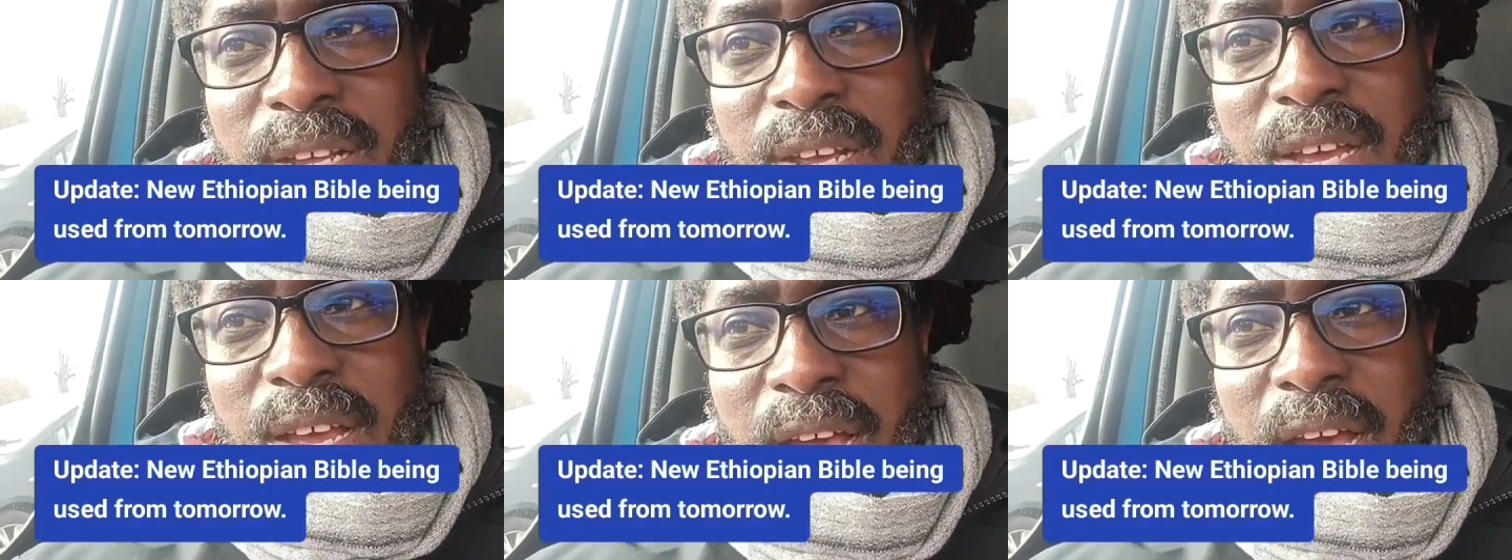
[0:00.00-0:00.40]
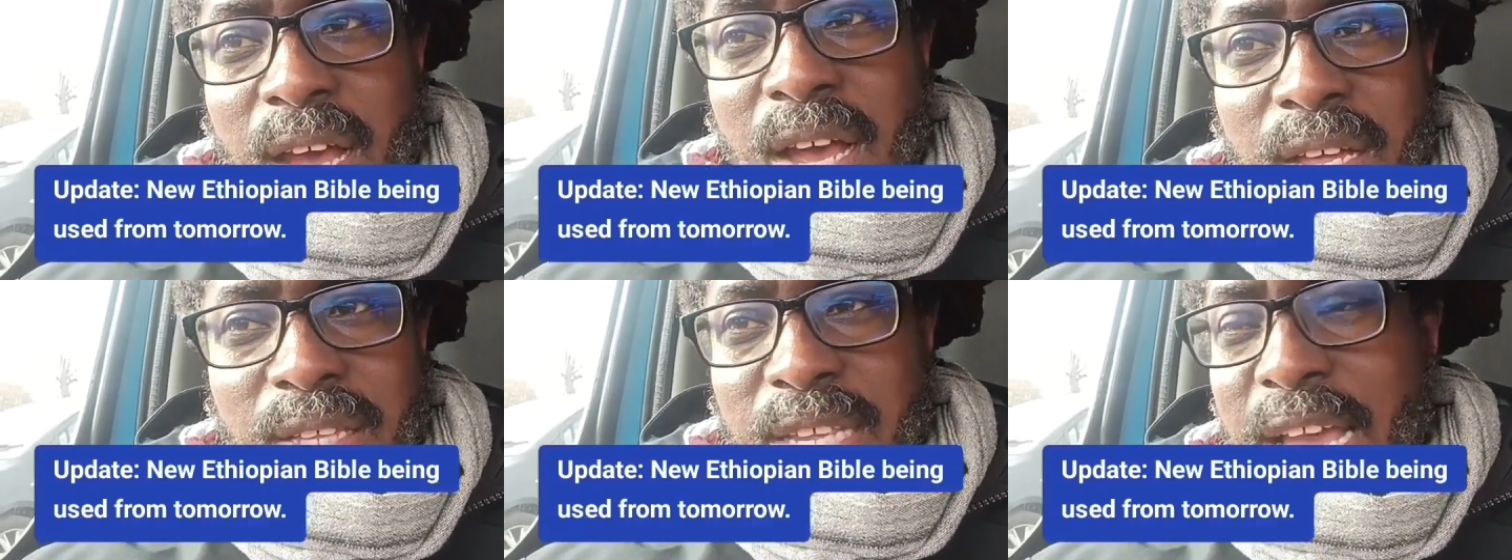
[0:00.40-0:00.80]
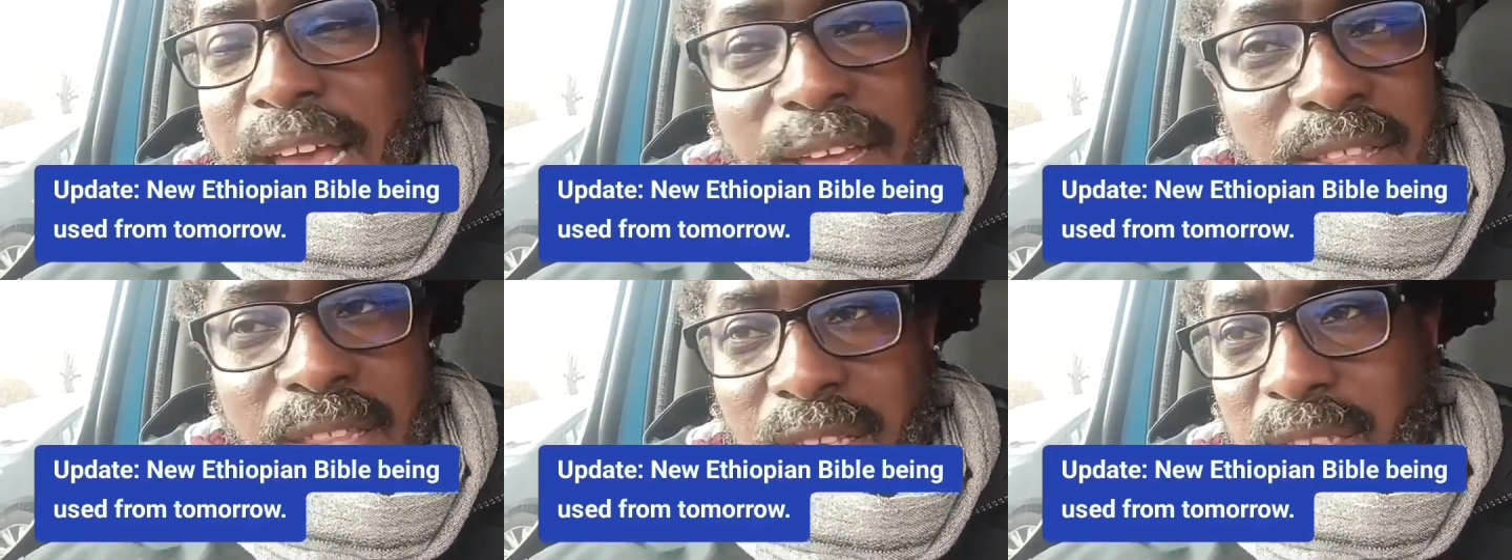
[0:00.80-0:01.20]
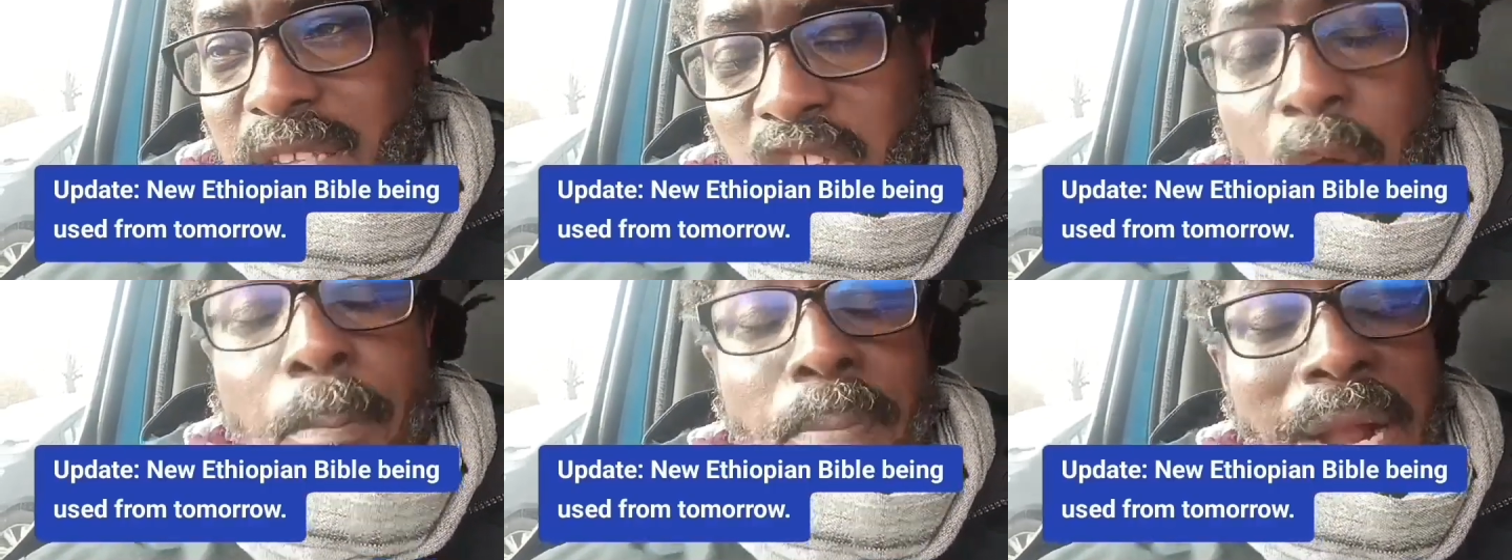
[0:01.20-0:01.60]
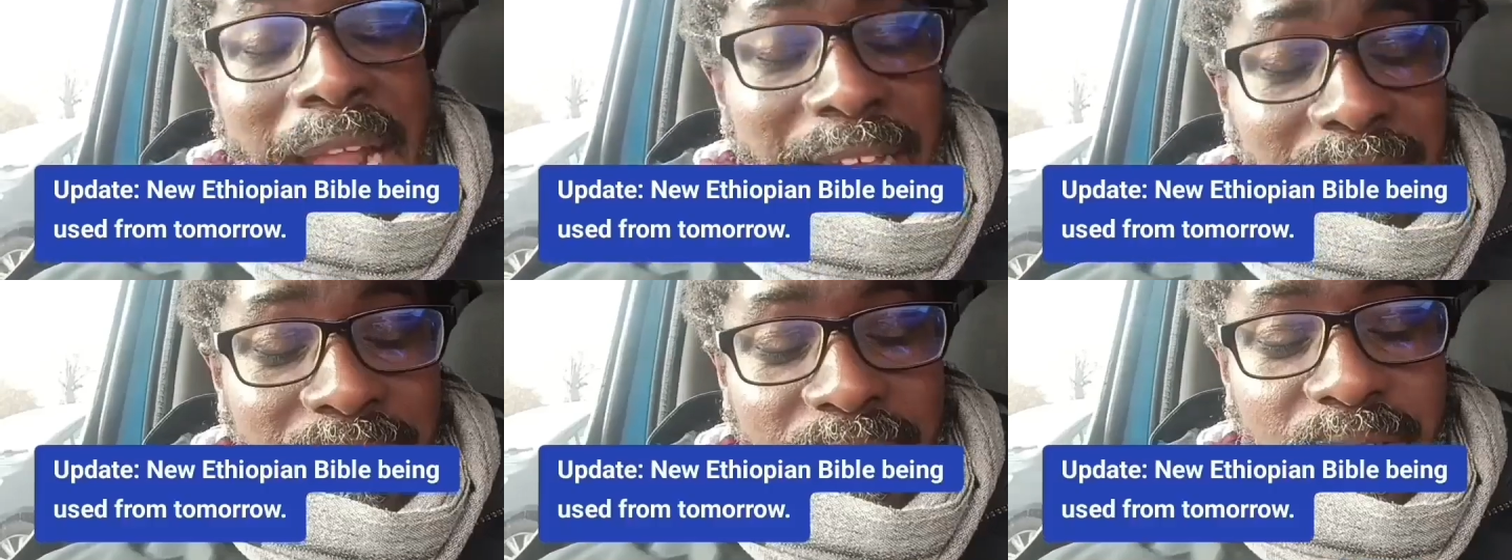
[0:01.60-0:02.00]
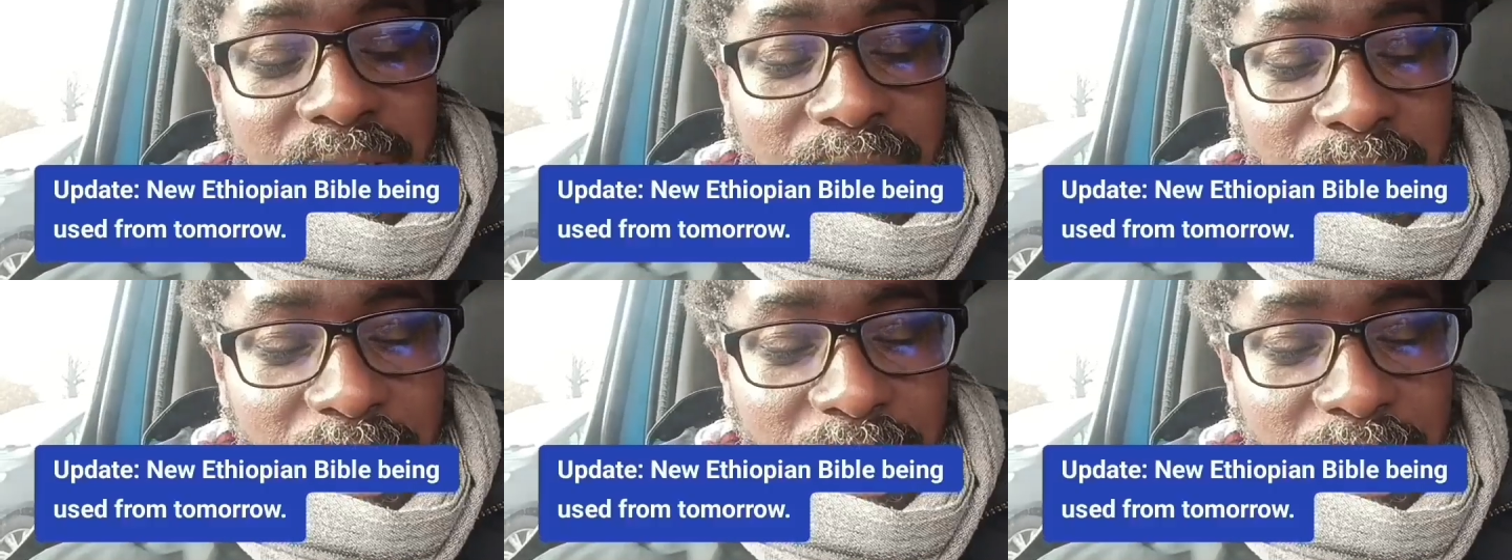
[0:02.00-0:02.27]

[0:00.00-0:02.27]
the complexity.